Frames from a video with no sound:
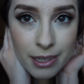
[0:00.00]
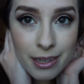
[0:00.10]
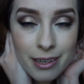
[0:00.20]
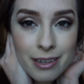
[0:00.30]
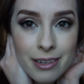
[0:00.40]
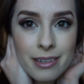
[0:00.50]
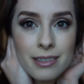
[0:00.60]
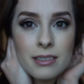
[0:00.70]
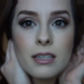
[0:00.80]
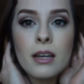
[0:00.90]

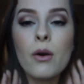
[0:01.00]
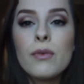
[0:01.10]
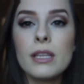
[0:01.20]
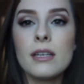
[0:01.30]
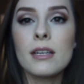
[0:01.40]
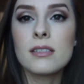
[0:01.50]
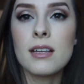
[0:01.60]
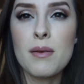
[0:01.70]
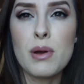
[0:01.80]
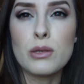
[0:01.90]
and hopefully next
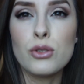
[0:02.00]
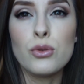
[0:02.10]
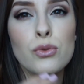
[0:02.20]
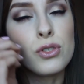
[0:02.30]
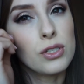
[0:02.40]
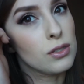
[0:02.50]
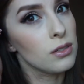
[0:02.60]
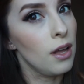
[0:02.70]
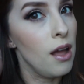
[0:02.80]
time I'll do just